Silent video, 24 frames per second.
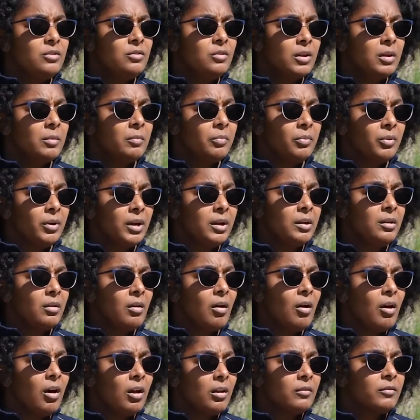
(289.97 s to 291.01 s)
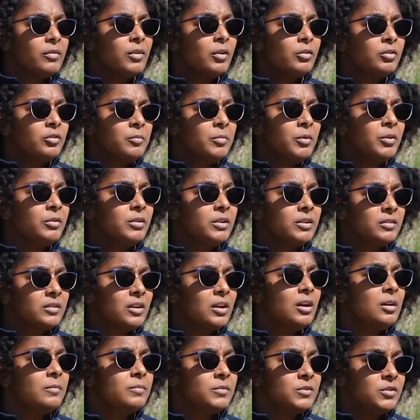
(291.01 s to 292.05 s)
you can bring all of those buildings
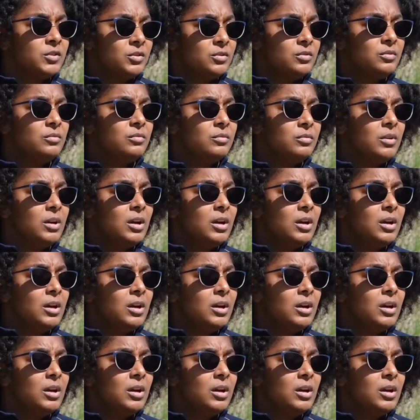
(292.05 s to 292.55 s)
up to